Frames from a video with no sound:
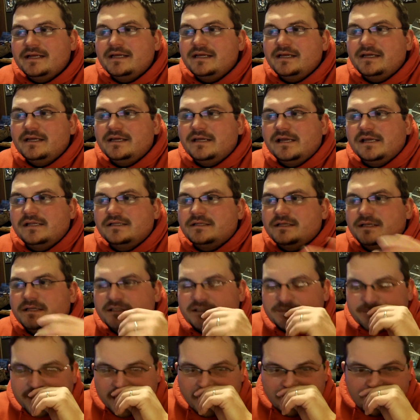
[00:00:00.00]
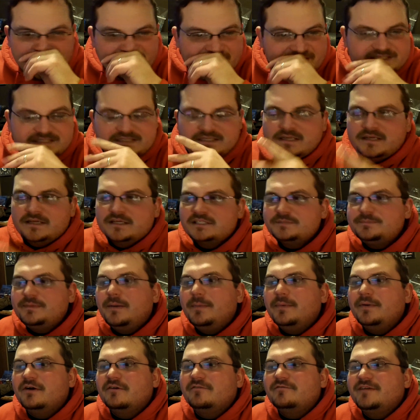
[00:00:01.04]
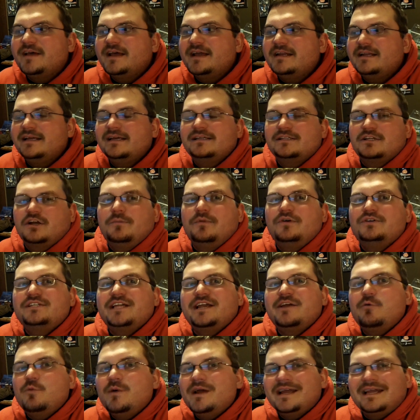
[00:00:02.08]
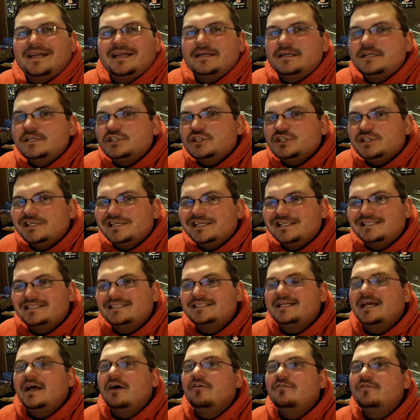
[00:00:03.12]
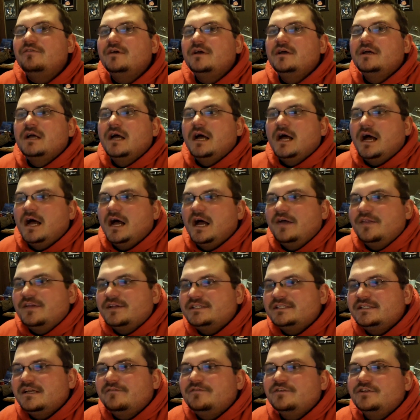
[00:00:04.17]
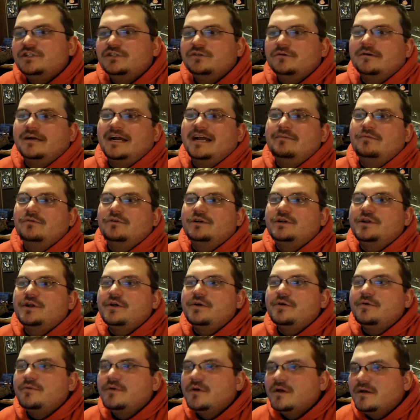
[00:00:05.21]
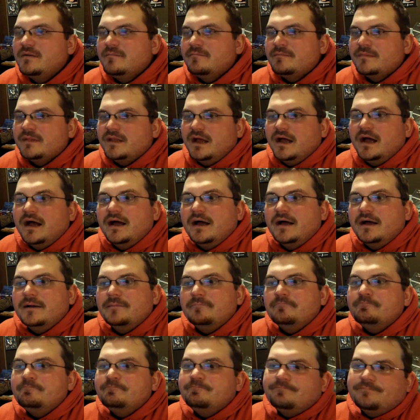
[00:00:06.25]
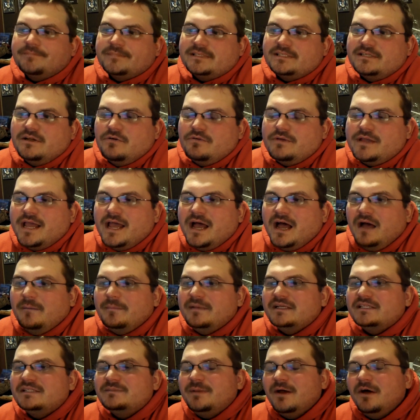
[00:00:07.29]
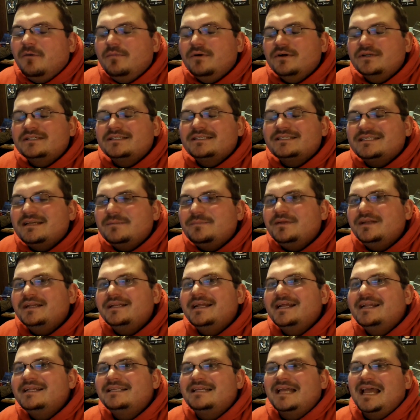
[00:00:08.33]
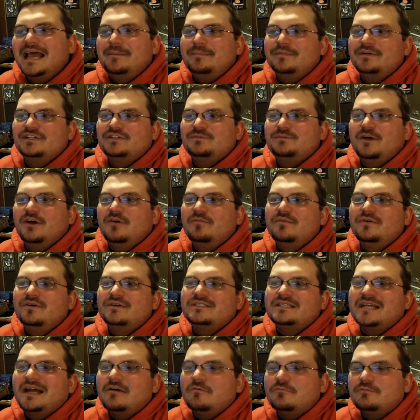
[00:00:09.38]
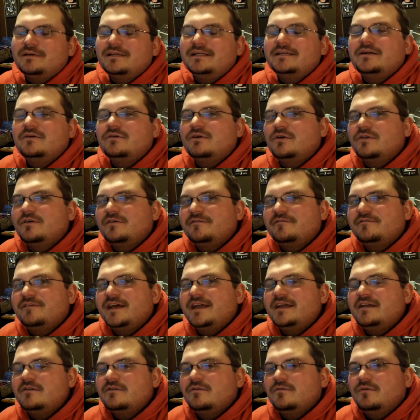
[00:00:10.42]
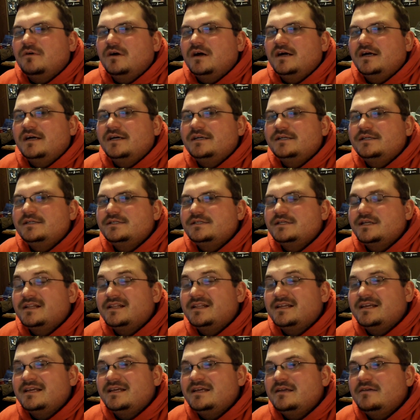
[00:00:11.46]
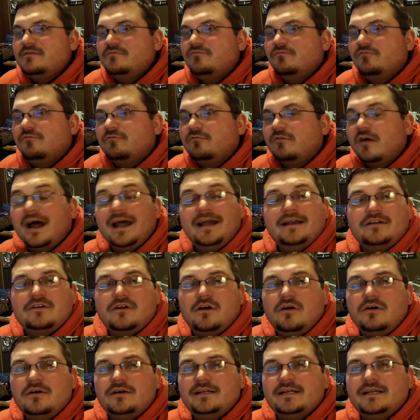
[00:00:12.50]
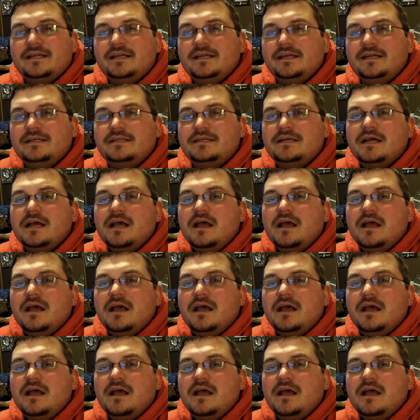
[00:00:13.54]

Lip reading: in Spellbooks, Spellbook of Fate is almost a win condition in itself, the stuff that you were able to do. So, yeah, I mean, Spellbooks, something needed to happen to Spellbooks. I really don't know that Fate was the right card to hit,